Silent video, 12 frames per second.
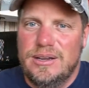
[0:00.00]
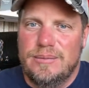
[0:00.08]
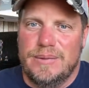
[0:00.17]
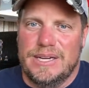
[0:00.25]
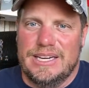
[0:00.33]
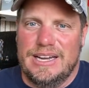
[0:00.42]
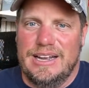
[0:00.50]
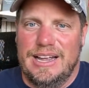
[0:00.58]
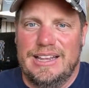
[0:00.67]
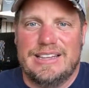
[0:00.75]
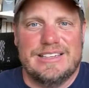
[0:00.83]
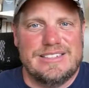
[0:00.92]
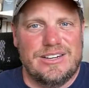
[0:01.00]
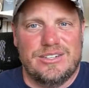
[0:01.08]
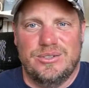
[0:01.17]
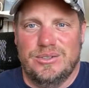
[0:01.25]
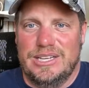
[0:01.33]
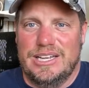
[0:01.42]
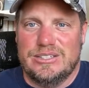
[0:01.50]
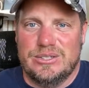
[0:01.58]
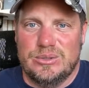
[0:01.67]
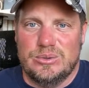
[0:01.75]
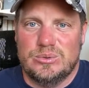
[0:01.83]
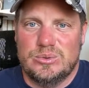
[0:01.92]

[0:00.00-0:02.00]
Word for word: But yeah, I like the Z R two a lot too.